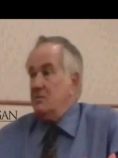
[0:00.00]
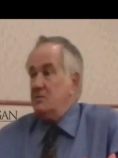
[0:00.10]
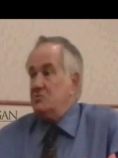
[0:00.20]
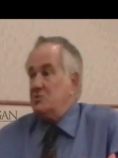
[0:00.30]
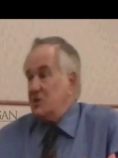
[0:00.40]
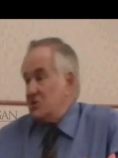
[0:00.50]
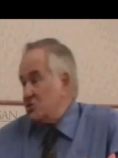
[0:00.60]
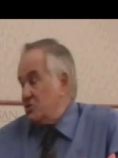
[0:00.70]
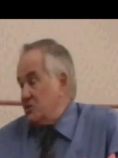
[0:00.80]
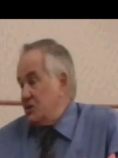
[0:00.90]
The
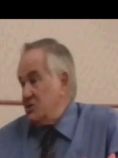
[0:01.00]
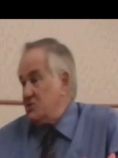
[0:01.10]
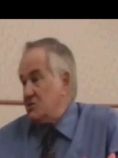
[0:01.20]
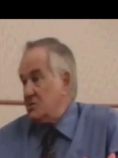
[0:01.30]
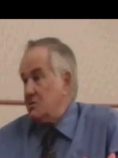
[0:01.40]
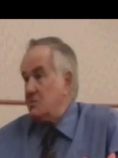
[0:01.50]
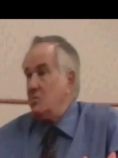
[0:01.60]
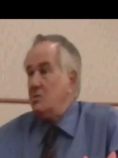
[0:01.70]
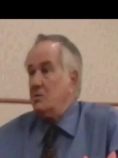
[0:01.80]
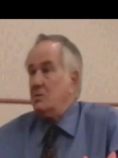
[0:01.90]
traditional teacher
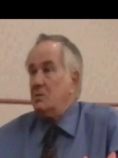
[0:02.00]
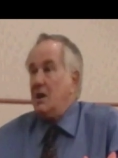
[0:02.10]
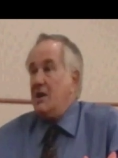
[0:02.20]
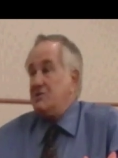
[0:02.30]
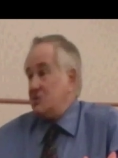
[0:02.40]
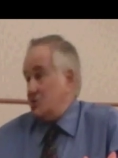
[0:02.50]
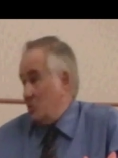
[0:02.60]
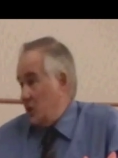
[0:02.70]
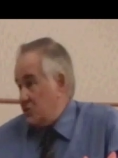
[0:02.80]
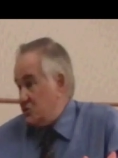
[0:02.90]
will ask a
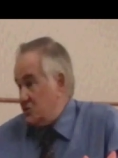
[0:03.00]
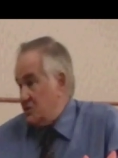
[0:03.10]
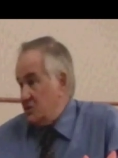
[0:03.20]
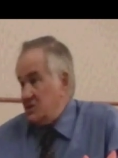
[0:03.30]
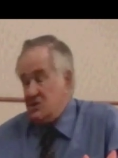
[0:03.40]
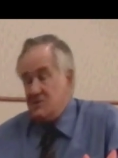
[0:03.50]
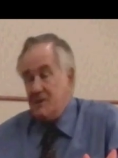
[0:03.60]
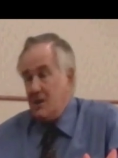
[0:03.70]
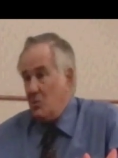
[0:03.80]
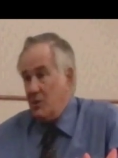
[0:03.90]
question, it doesn't
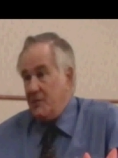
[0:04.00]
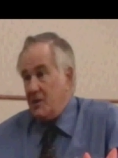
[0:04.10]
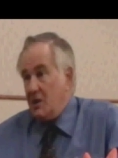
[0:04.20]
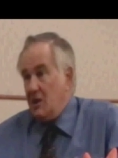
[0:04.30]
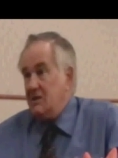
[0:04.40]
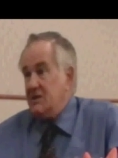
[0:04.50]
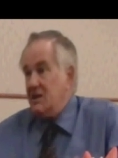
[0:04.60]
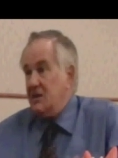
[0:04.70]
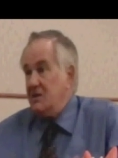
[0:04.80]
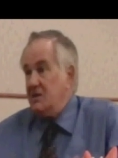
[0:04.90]
matter what the
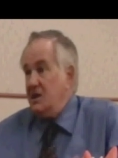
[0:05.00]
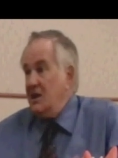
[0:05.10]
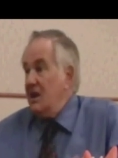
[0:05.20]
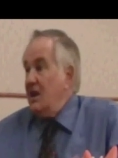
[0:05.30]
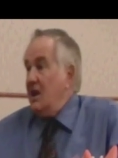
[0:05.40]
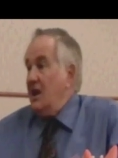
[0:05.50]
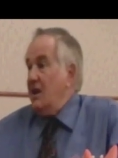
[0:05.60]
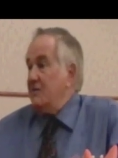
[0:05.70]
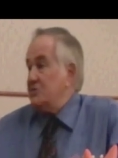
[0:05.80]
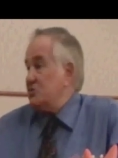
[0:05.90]
content,
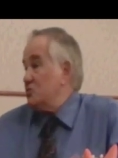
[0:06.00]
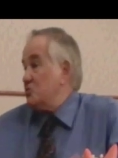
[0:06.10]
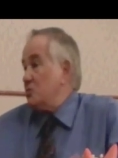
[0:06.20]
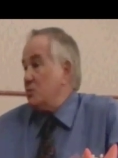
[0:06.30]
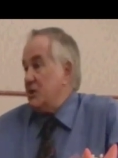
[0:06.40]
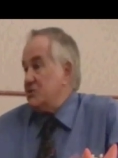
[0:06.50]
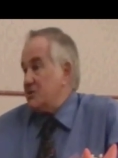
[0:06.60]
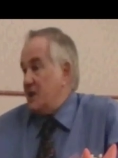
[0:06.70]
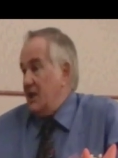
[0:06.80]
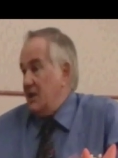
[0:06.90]
and the students will raise
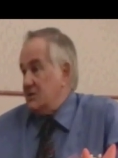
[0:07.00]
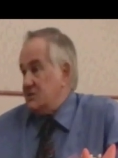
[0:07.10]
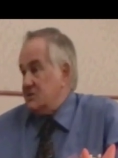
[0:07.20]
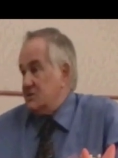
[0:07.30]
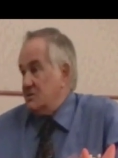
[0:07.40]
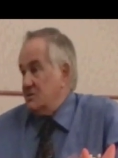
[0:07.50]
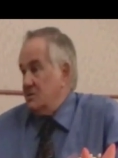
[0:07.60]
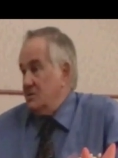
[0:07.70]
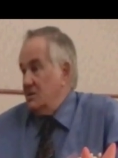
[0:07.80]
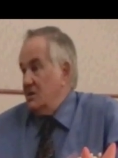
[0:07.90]
their hands.
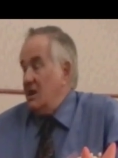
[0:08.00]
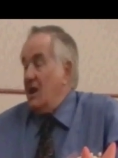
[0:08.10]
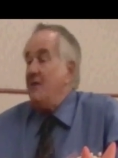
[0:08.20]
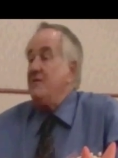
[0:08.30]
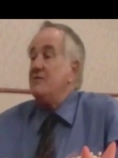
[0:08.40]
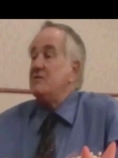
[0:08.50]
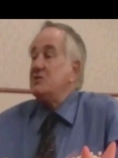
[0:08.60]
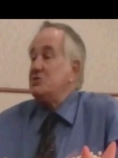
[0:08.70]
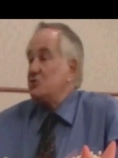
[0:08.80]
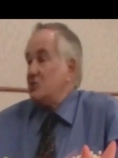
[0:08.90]
And then the
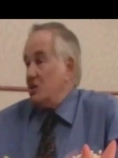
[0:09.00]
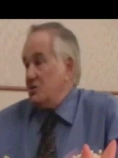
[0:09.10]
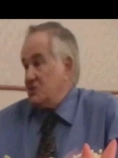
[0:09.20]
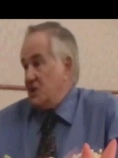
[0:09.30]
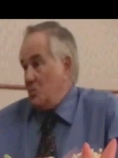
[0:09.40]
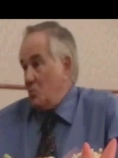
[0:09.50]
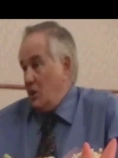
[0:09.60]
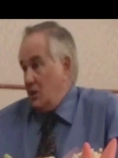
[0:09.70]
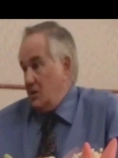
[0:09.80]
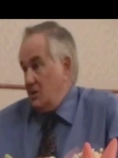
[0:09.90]
teacher calls on
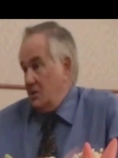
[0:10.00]
one.